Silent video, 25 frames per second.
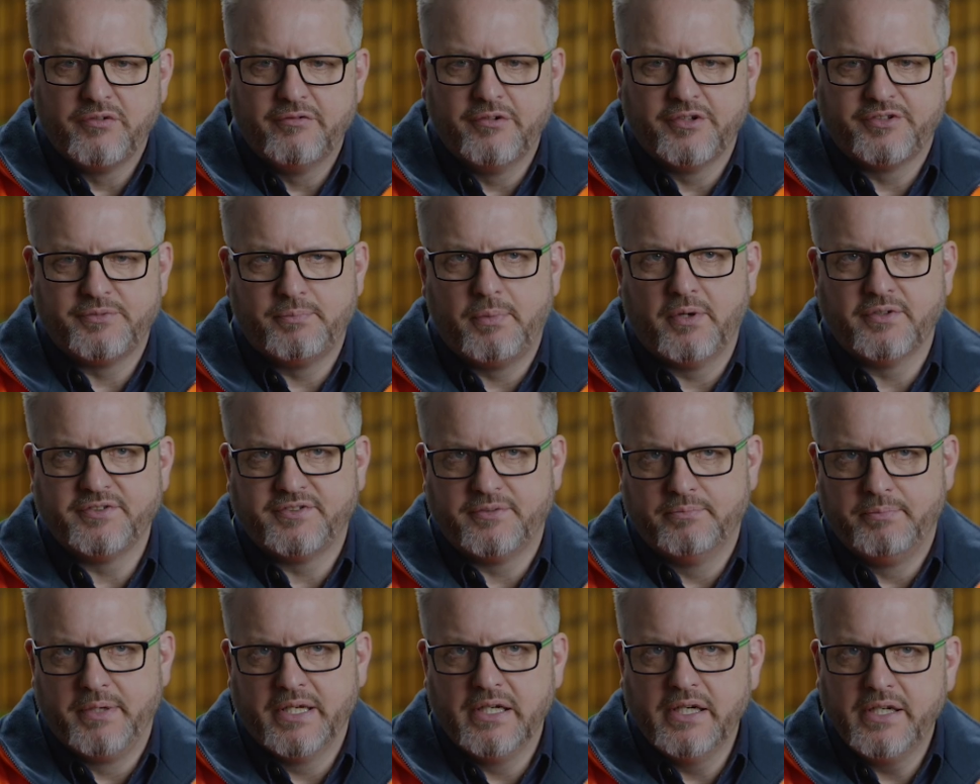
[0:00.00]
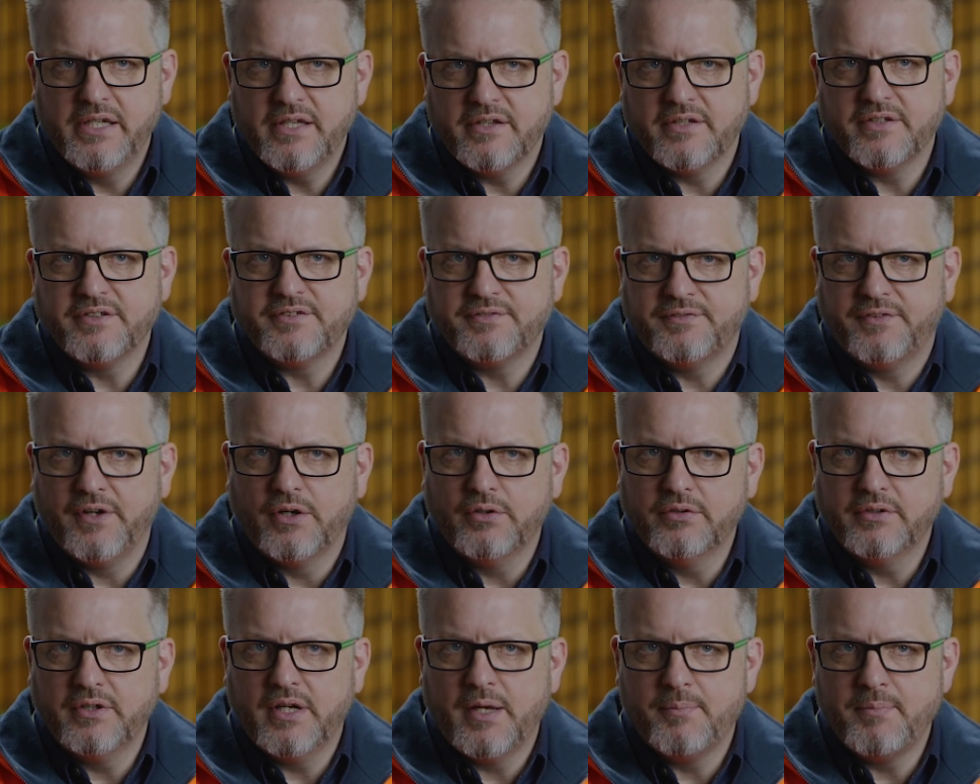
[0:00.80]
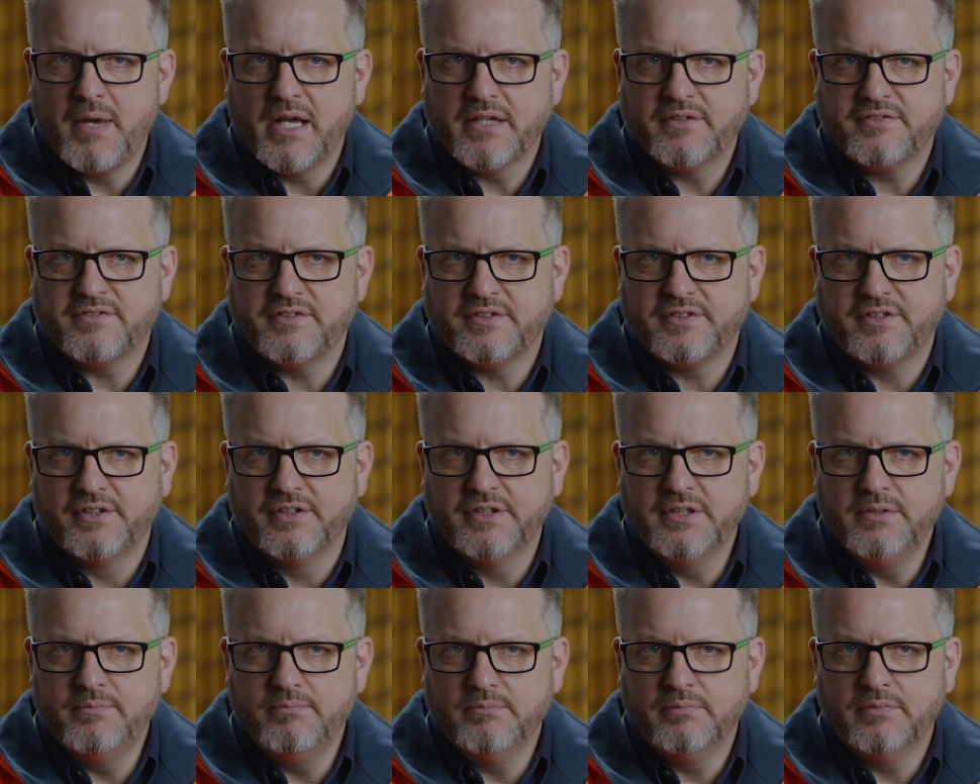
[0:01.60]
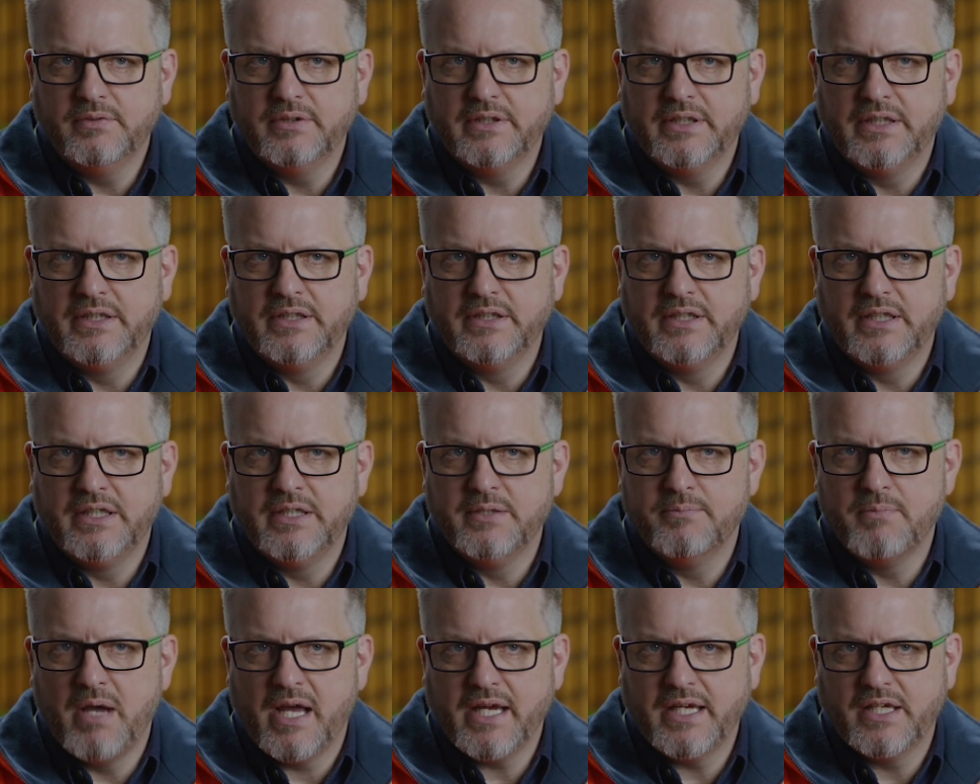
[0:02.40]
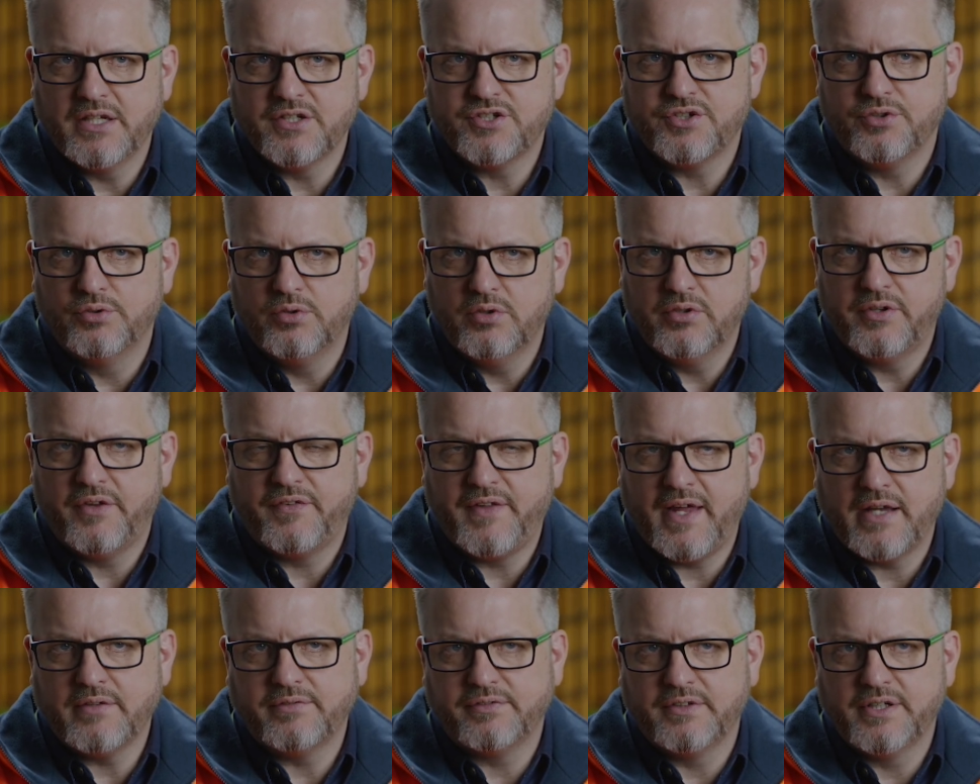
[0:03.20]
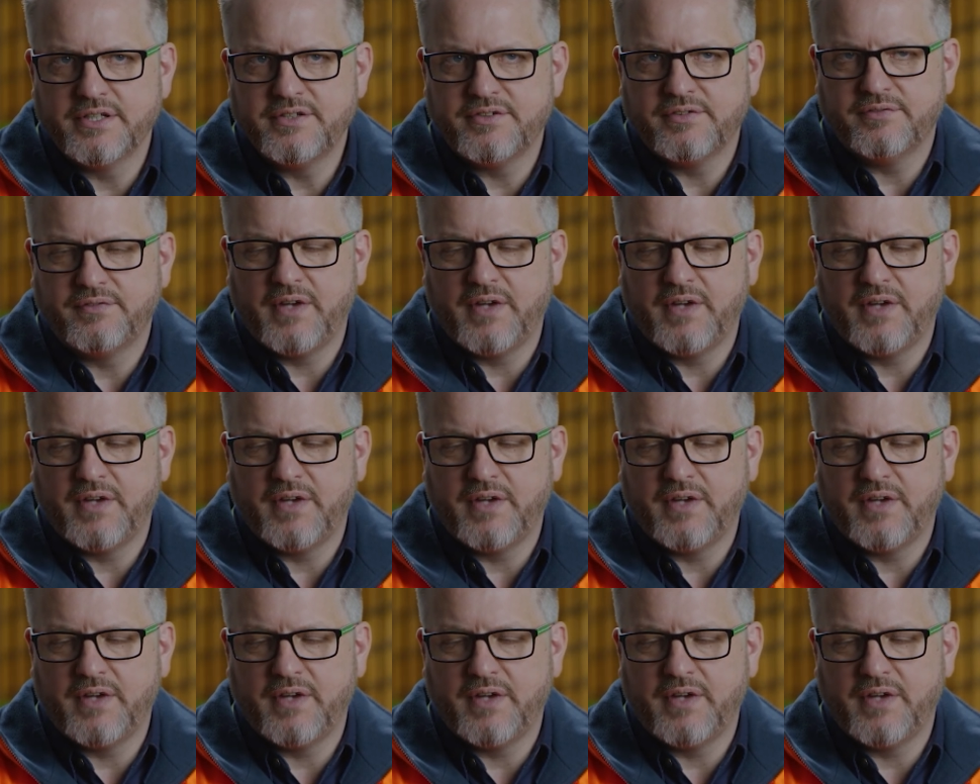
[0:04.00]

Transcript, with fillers: responsibility that's felt amongst the team in, in making sure that that fleet's